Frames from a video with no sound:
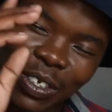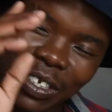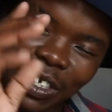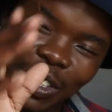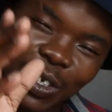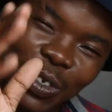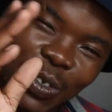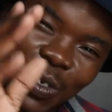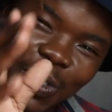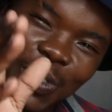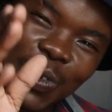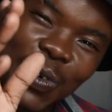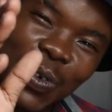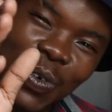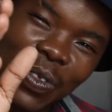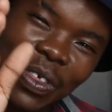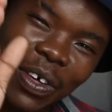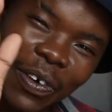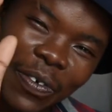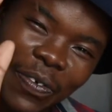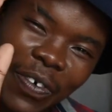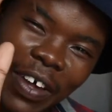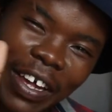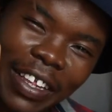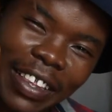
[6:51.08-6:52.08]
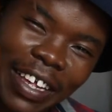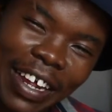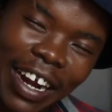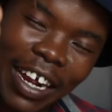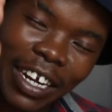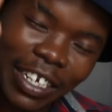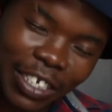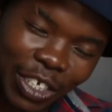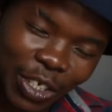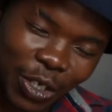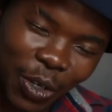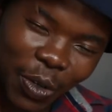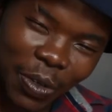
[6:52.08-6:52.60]
due to the fact that
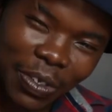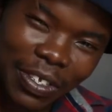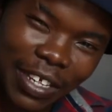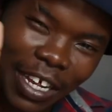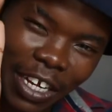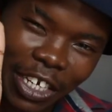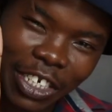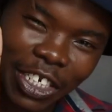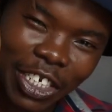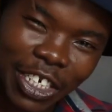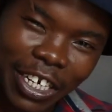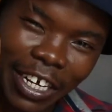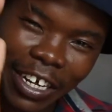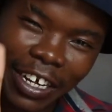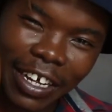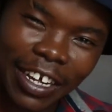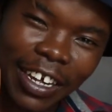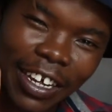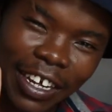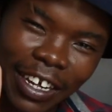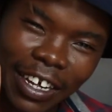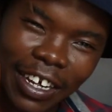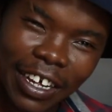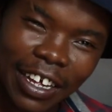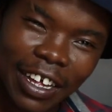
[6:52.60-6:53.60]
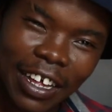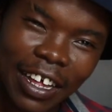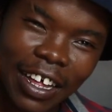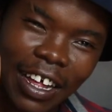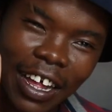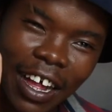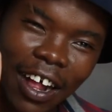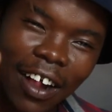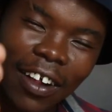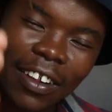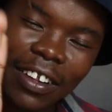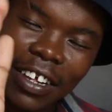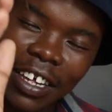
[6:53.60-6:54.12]
I chose that chick,
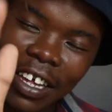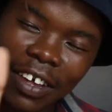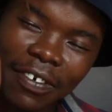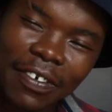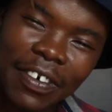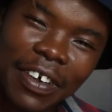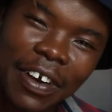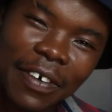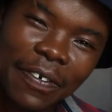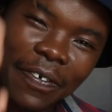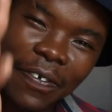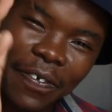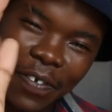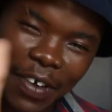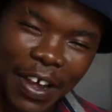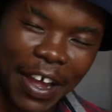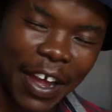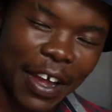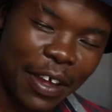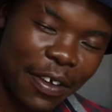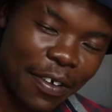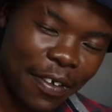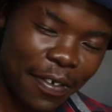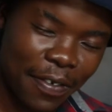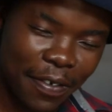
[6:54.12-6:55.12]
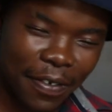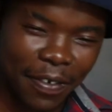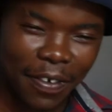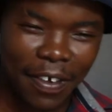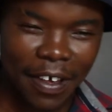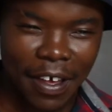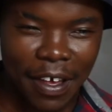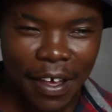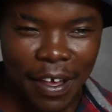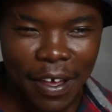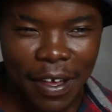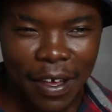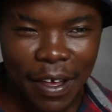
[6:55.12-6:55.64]
I'll give it a 5.
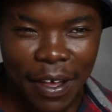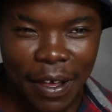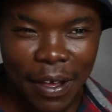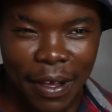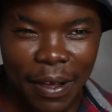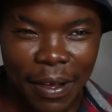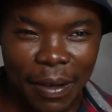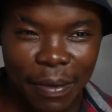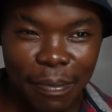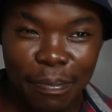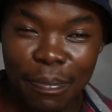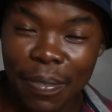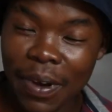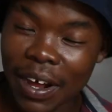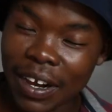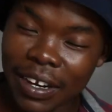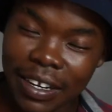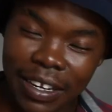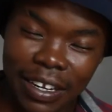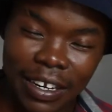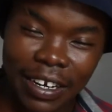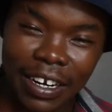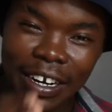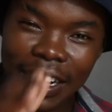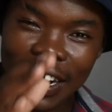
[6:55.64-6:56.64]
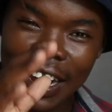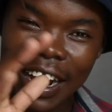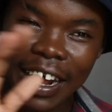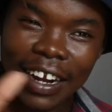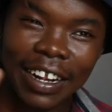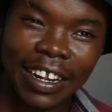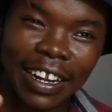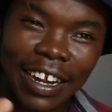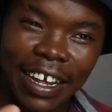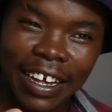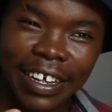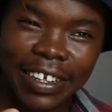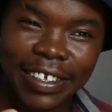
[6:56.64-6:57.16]
But
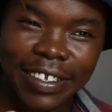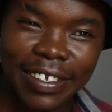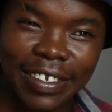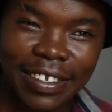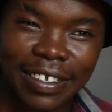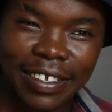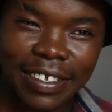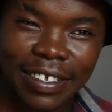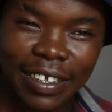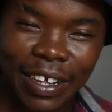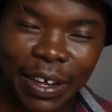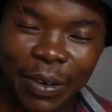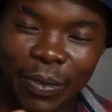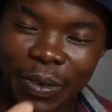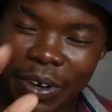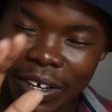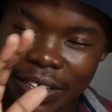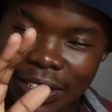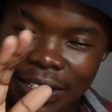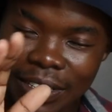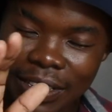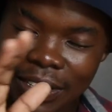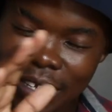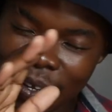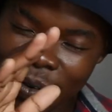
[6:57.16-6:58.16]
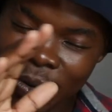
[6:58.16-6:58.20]
regardless, it was